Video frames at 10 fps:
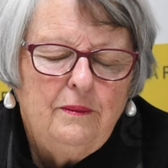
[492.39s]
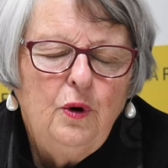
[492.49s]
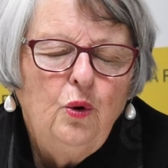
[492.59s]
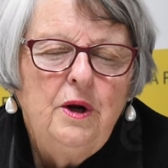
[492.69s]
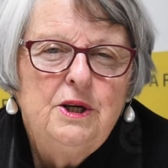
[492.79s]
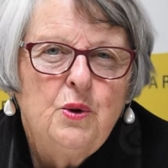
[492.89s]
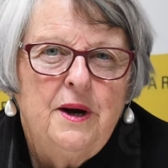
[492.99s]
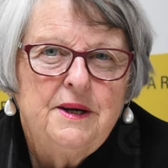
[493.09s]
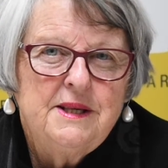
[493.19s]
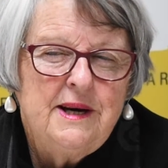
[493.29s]
looking to
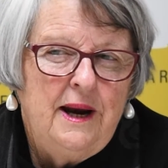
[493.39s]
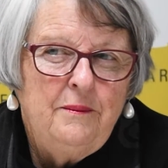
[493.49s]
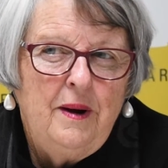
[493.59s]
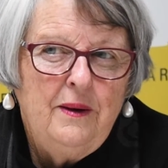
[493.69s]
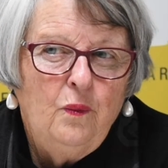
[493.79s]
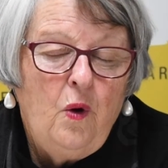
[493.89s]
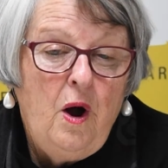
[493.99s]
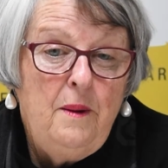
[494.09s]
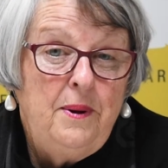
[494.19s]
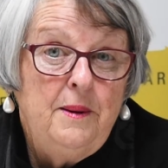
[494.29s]
understand
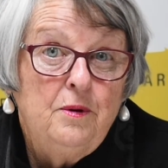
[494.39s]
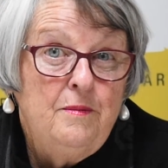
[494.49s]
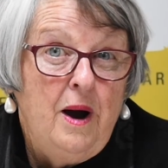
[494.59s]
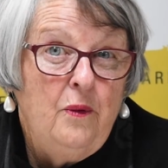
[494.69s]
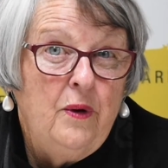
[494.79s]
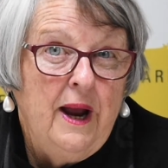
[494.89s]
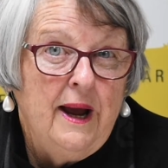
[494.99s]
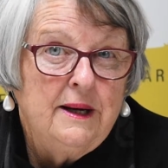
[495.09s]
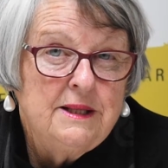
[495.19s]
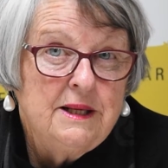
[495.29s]
why people might
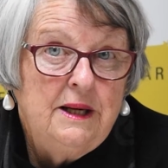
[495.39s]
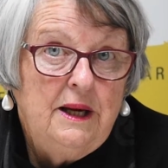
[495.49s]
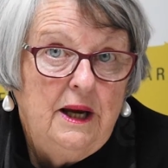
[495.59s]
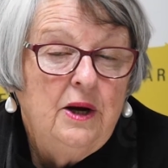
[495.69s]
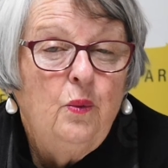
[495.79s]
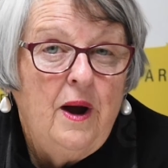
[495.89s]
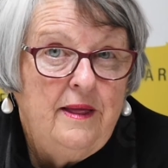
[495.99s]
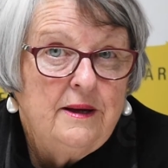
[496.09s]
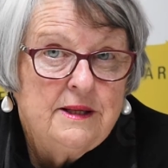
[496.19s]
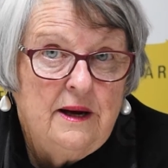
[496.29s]
react in a way
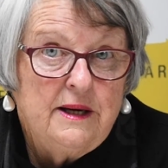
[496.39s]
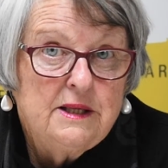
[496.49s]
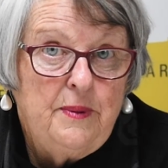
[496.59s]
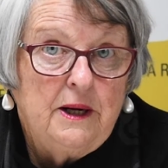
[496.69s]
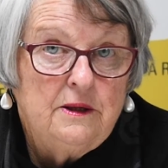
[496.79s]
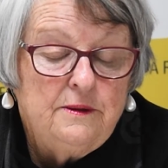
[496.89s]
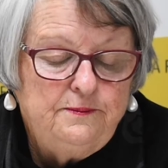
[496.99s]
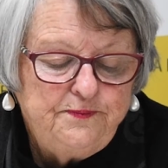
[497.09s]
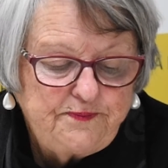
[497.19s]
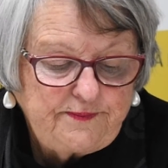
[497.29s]
that's
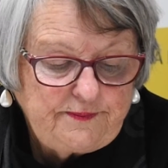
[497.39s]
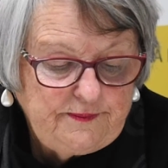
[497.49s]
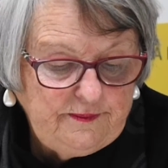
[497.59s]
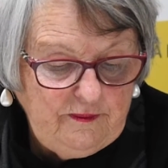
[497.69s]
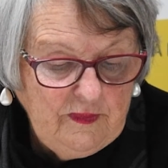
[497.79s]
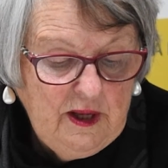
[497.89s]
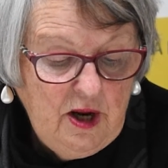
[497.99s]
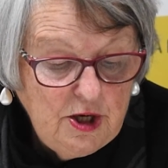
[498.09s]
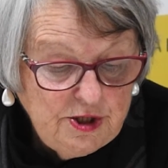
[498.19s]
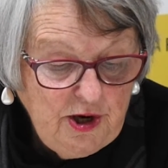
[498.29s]
unexpected.
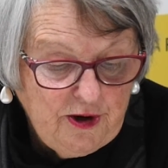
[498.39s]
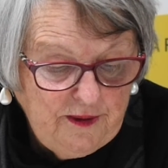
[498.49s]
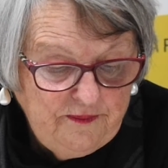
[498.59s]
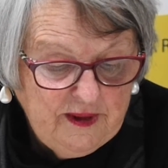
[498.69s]
So